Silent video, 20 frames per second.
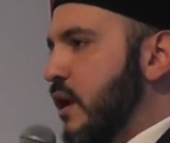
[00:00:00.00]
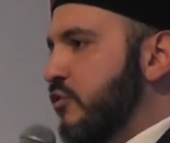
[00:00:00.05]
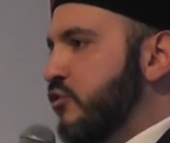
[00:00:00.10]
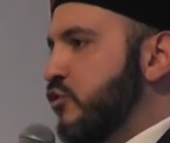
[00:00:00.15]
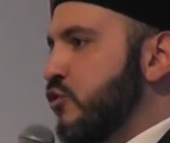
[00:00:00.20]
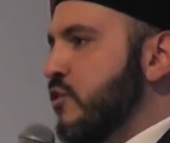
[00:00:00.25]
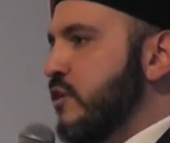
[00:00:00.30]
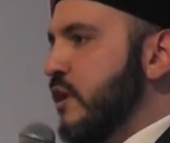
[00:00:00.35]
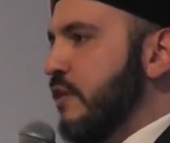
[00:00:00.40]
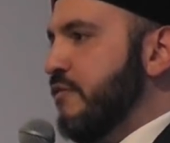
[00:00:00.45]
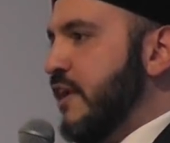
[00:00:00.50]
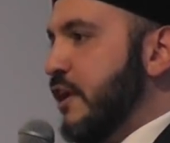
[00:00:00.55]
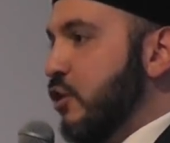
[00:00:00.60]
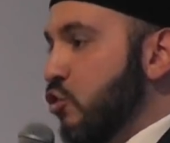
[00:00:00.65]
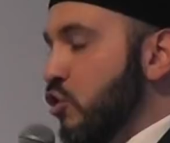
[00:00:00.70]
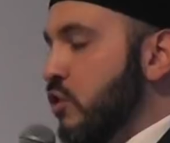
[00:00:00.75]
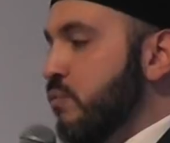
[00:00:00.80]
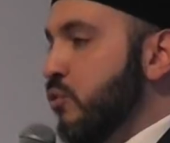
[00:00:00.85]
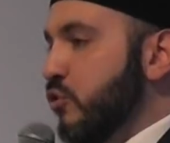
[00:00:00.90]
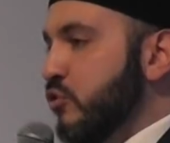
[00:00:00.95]
if they
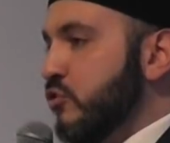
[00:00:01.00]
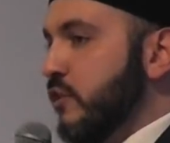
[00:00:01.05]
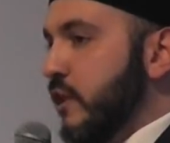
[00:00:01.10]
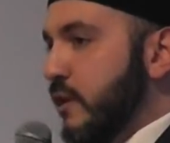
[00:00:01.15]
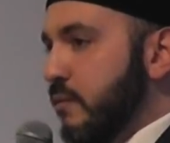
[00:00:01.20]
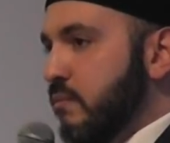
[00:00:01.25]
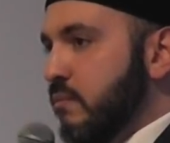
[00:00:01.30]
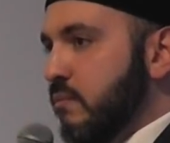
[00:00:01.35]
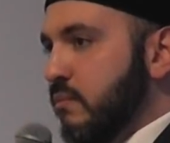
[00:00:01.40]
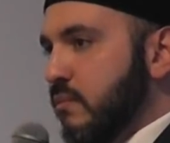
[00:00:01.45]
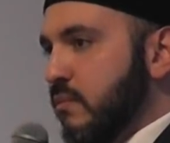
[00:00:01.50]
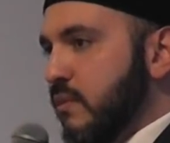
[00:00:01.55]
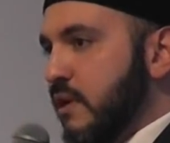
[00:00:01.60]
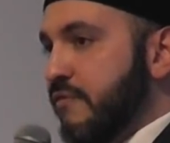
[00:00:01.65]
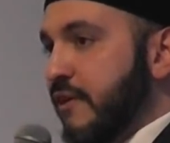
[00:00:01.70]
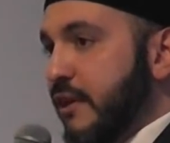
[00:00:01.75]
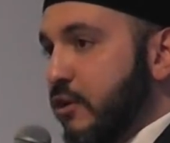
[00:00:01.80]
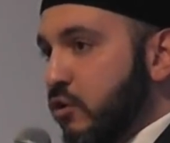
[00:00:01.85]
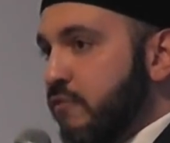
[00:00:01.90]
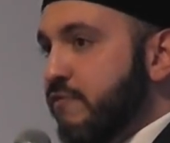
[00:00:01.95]
look Muslim,
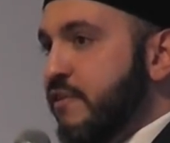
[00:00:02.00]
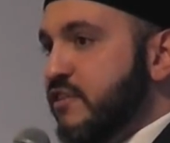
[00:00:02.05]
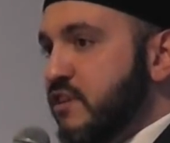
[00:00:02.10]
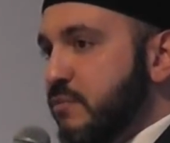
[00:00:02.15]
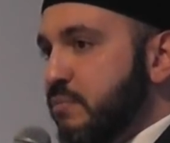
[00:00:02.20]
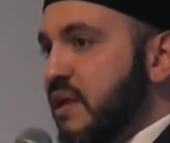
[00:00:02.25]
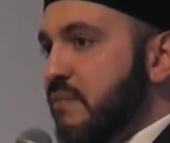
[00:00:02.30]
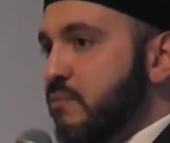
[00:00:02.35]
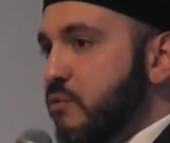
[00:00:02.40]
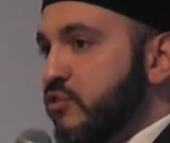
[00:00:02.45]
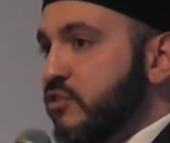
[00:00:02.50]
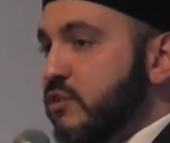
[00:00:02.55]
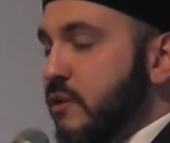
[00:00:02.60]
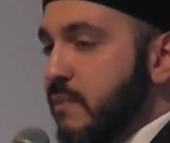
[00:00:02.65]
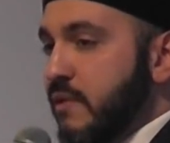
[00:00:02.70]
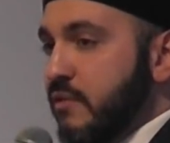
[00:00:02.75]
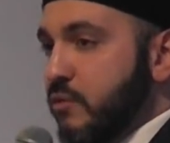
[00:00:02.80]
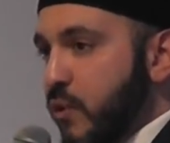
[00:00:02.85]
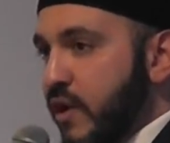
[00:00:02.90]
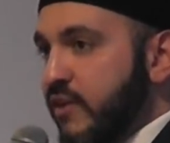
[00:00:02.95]
if they look visibly
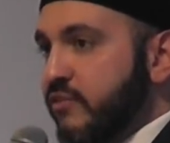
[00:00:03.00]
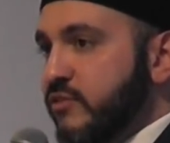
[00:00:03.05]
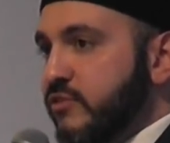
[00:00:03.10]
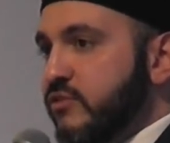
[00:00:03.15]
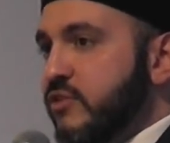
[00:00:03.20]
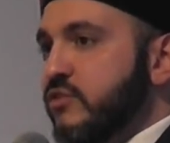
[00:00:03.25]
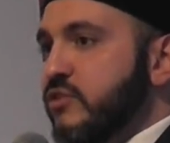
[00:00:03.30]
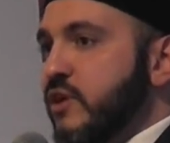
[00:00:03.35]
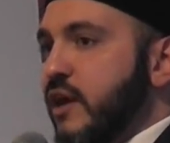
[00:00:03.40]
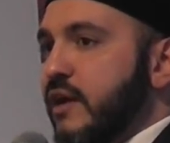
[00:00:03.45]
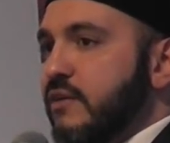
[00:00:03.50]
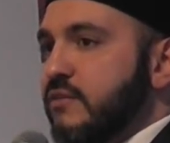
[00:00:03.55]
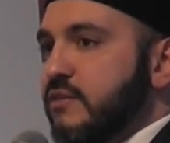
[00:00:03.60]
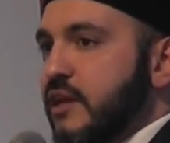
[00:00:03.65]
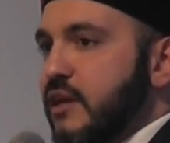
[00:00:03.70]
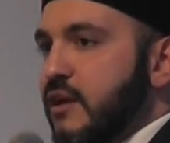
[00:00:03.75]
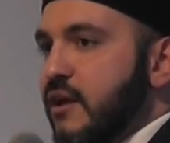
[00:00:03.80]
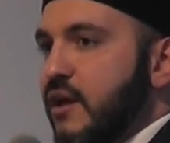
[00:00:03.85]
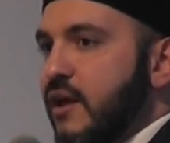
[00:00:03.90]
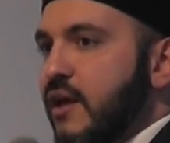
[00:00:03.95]
Muslim in the Western
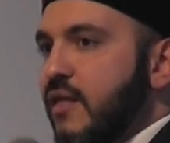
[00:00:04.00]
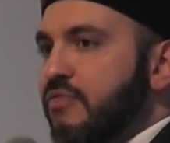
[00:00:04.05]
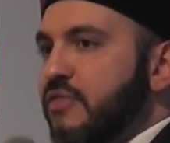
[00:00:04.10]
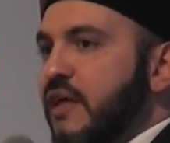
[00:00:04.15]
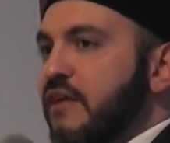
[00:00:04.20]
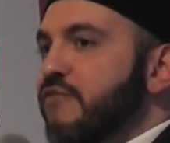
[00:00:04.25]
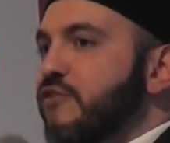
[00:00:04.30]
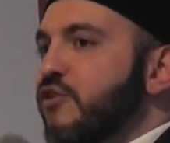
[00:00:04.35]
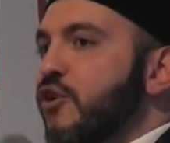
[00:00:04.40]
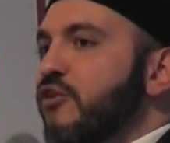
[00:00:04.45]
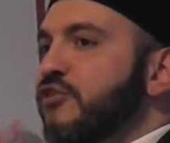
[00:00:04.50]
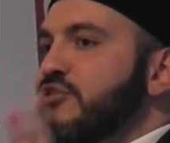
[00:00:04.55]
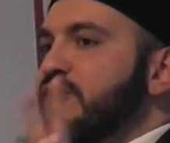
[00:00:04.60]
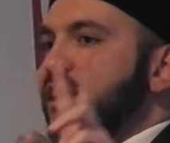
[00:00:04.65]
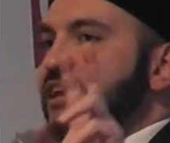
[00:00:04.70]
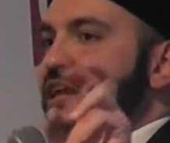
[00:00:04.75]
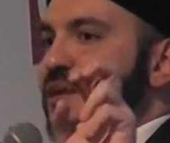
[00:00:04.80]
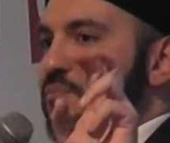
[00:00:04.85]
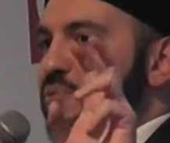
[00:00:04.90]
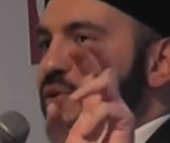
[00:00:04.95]
society, they've lost
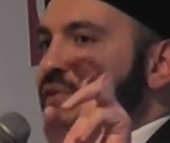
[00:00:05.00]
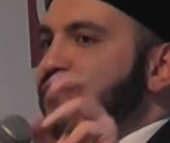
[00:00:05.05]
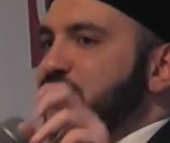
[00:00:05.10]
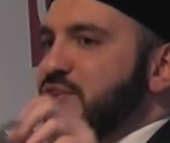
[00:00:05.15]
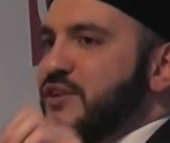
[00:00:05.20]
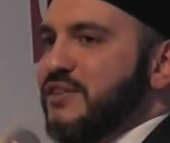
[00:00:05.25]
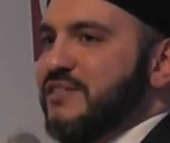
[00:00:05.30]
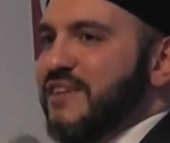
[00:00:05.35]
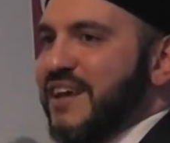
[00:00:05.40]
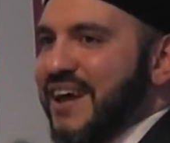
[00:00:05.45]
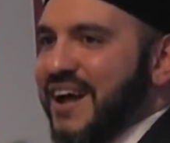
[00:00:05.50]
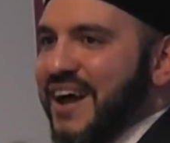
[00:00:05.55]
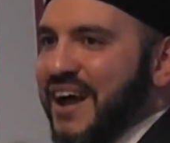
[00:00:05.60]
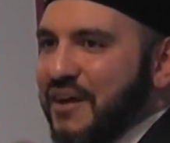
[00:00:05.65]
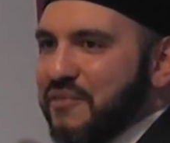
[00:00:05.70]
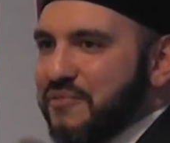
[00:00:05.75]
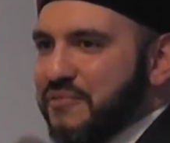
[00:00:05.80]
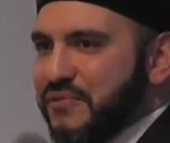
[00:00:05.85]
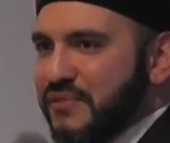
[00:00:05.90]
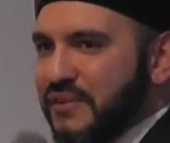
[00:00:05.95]
any privileges they
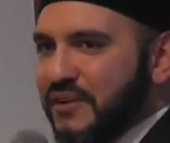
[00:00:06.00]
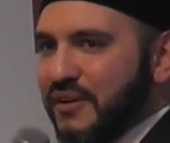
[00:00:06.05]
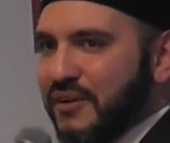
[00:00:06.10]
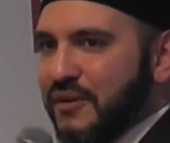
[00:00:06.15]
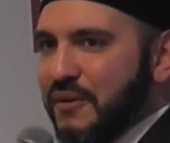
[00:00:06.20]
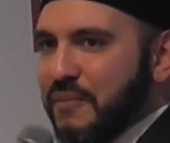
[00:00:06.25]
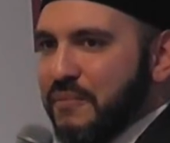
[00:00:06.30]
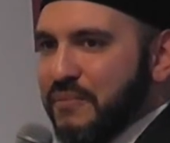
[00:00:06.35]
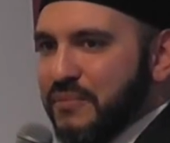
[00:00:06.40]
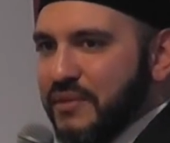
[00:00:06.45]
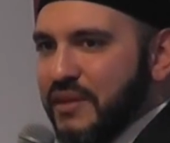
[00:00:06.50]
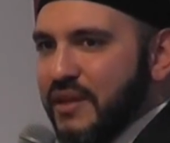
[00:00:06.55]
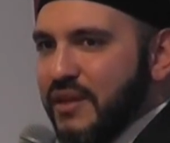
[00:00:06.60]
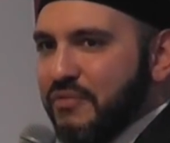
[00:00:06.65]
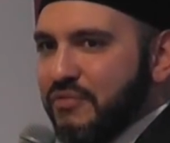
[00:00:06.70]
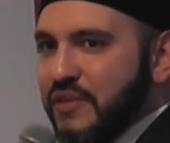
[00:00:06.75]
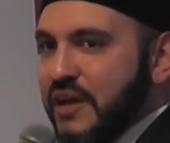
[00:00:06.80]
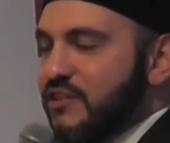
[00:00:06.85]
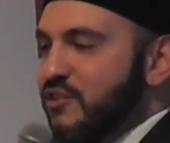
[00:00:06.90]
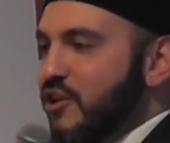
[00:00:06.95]
have.
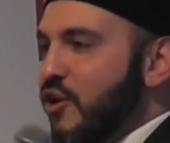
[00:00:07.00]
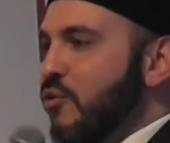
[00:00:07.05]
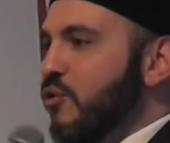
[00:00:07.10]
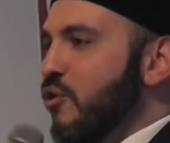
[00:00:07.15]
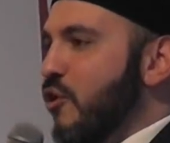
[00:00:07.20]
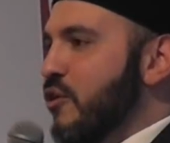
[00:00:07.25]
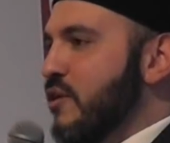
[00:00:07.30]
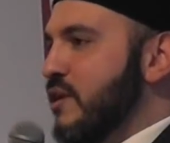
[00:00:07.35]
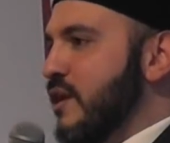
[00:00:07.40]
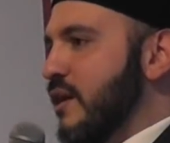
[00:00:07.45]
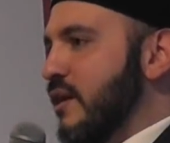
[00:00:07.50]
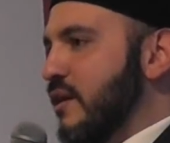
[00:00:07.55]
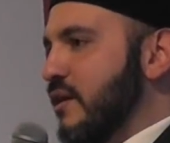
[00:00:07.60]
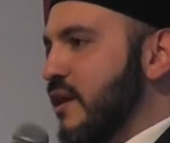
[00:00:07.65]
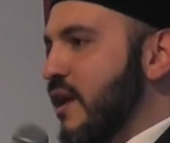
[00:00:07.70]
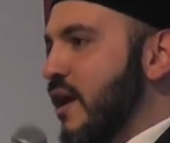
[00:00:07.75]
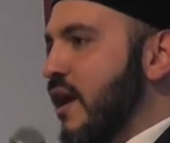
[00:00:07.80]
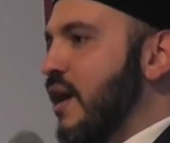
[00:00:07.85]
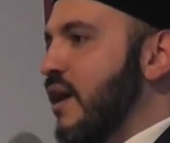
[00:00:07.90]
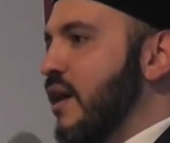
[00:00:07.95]
They're no
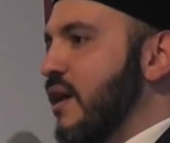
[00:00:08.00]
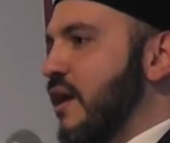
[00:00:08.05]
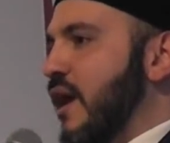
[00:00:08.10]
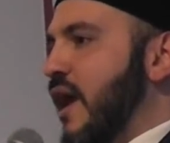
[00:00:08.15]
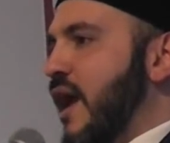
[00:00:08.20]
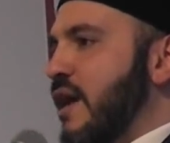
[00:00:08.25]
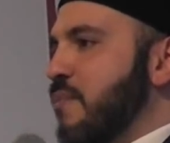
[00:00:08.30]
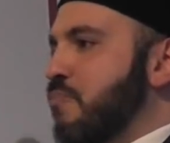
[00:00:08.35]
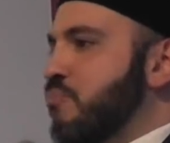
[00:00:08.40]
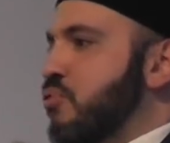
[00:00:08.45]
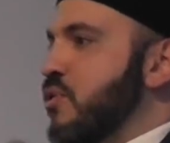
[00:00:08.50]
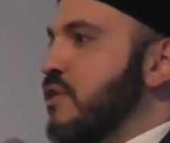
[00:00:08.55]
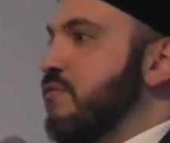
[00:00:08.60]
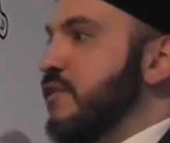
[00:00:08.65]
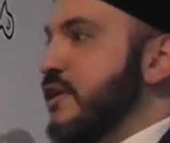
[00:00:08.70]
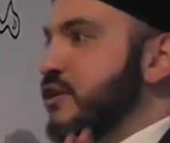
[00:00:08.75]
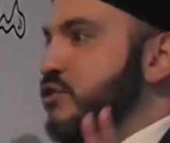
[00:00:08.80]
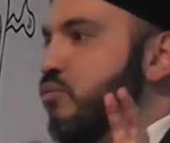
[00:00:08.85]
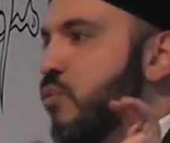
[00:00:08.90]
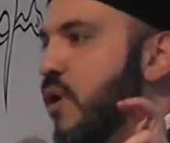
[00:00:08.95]
longer a
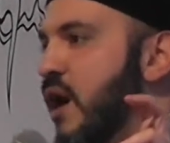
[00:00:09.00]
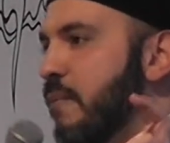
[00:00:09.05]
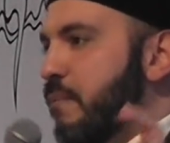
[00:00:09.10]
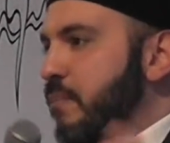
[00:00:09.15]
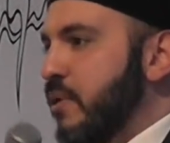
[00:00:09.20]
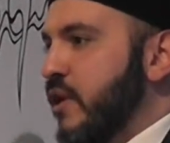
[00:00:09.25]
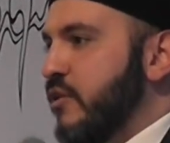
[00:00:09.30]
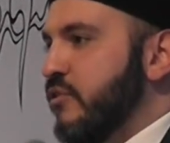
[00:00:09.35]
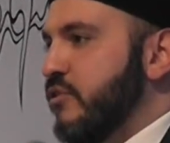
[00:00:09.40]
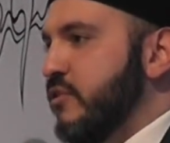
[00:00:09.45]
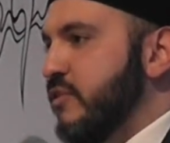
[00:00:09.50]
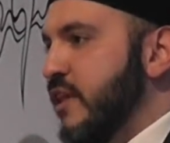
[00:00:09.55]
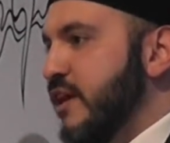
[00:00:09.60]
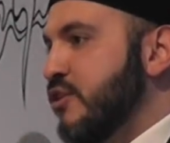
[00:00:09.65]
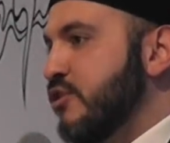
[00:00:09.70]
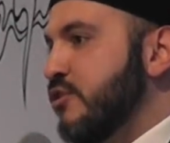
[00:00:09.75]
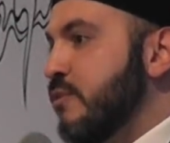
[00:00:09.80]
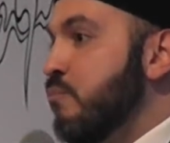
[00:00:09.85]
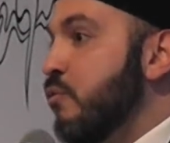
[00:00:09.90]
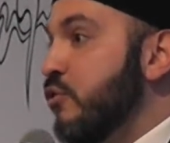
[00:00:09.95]
privileged white person;
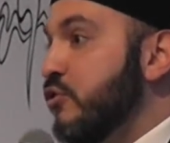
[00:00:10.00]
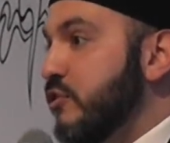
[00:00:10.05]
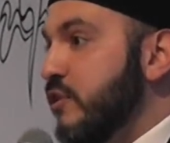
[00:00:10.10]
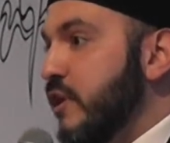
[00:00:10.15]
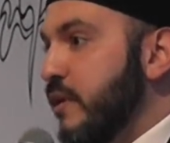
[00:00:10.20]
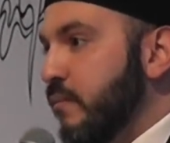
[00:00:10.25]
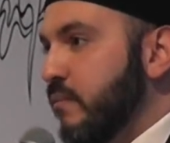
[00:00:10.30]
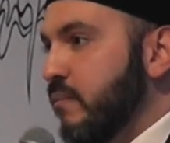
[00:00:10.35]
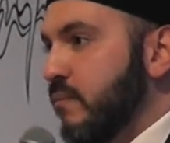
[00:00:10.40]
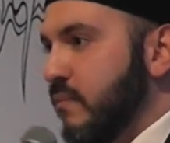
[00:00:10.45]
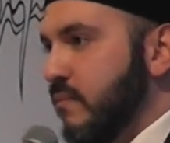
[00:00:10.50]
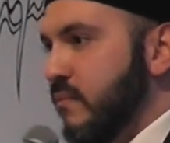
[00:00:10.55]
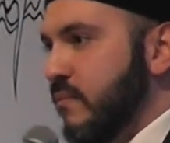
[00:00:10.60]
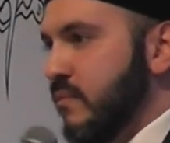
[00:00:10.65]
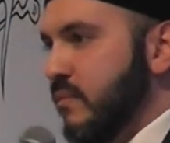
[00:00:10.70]
they're just a Muslim.